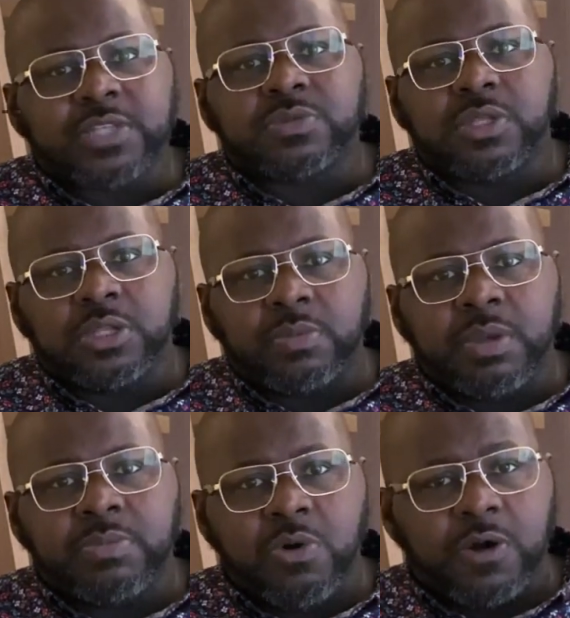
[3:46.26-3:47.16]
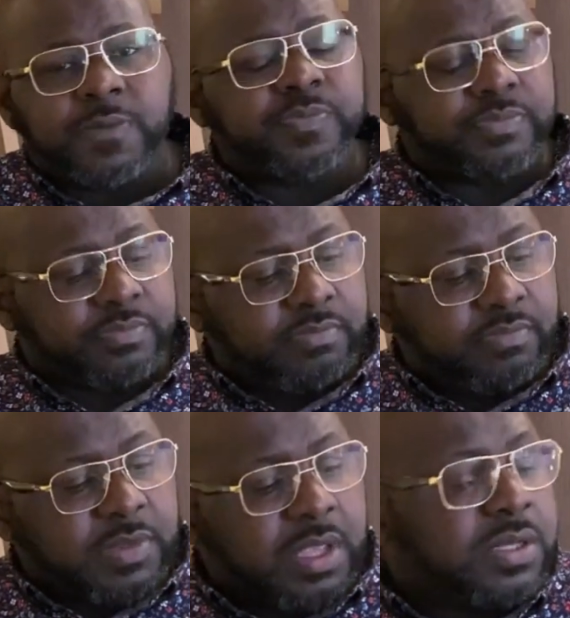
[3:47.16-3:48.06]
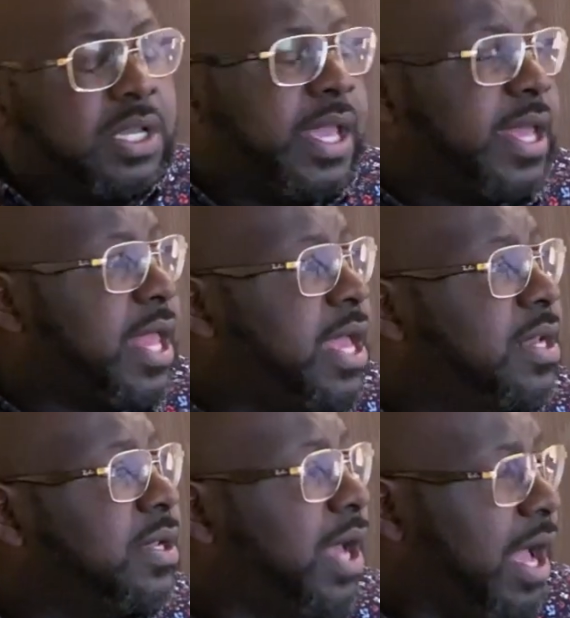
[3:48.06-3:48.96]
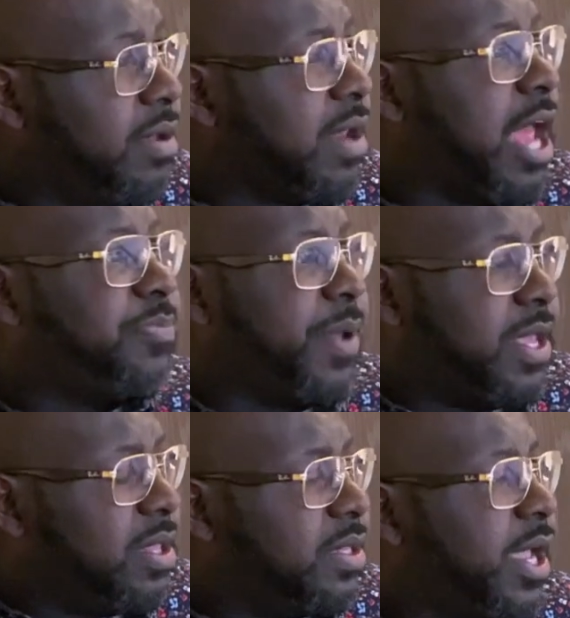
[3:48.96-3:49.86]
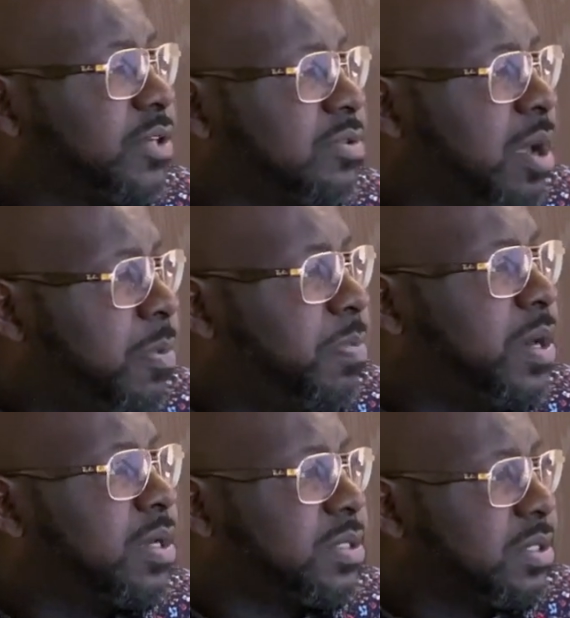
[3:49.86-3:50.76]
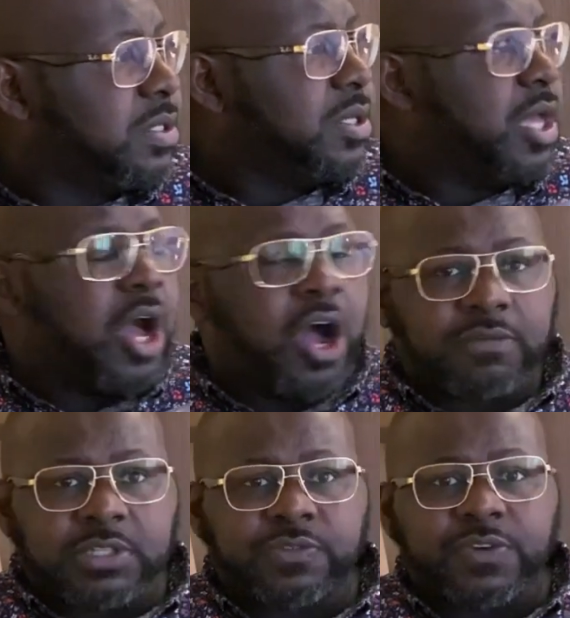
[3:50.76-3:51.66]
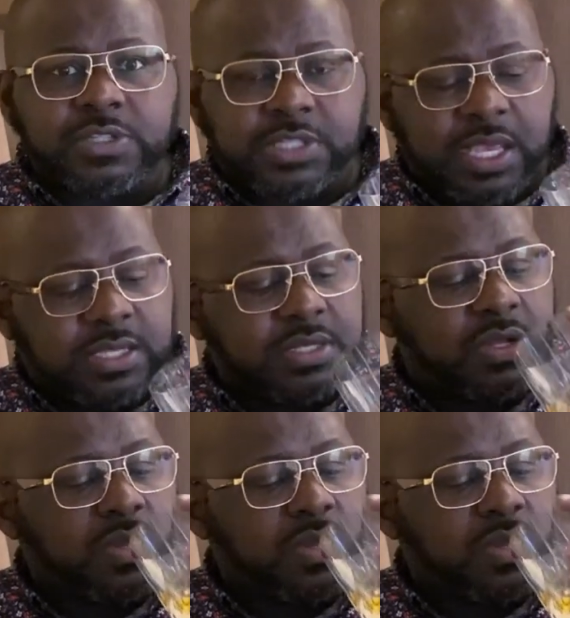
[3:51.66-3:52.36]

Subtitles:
was a little bit more, and I'd pay the extra couple bucks off this first taste.